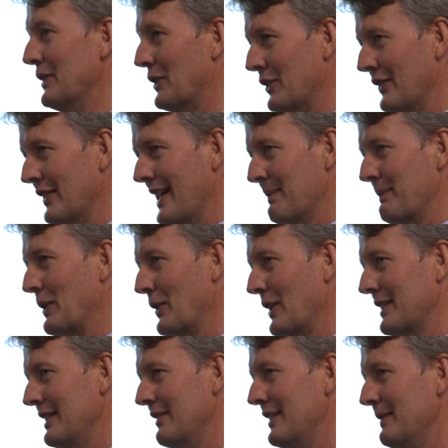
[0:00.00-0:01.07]
beyond that
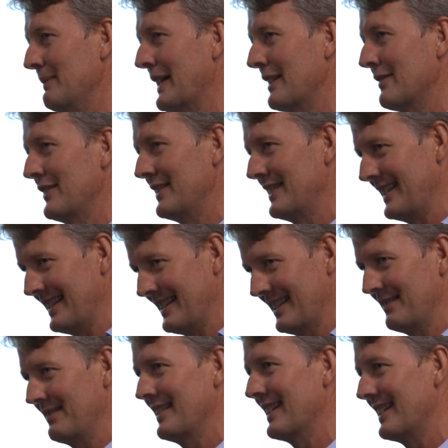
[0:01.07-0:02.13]
productivity benefit to
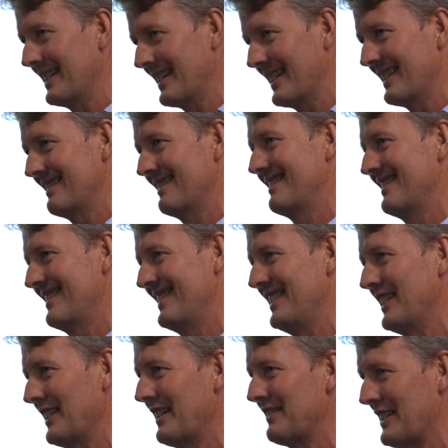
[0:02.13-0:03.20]
keep getting that.
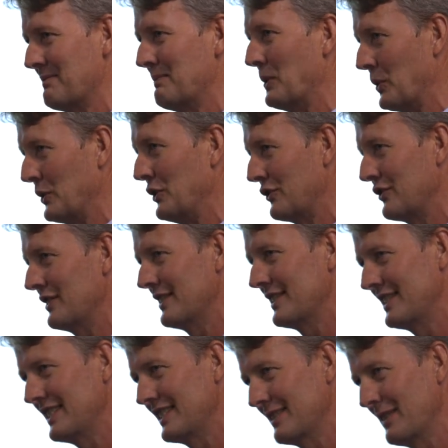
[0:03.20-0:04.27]
You have to have more nutrient in the
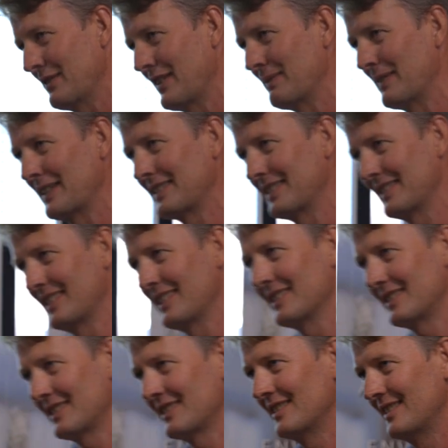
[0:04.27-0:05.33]
system if that makes
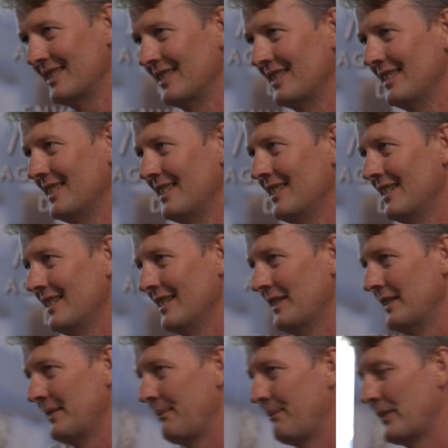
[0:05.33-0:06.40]
sense.
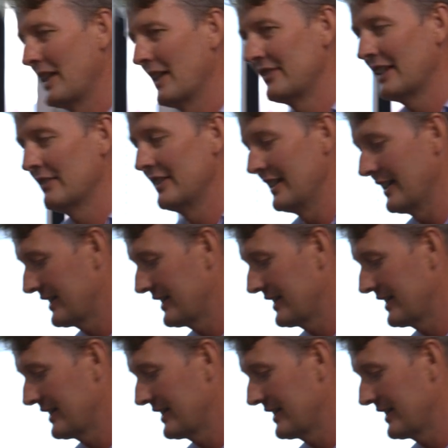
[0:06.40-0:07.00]
You have to have an